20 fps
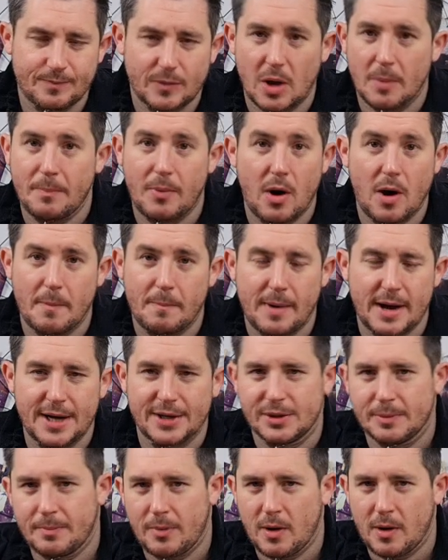A pork pie
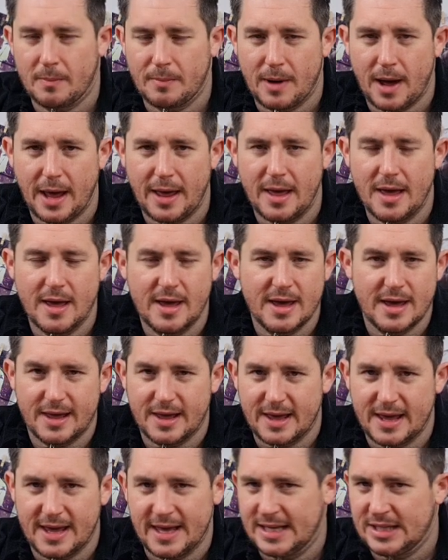is a pork pie.
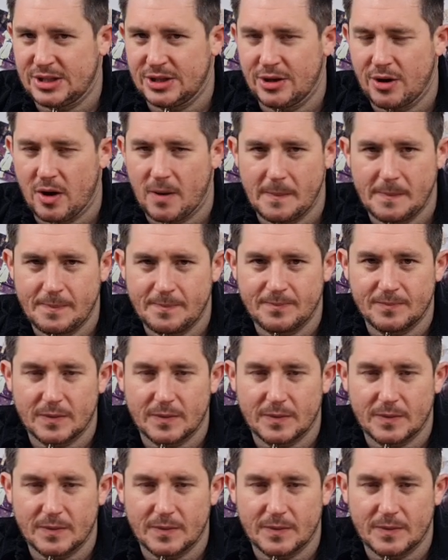It is not.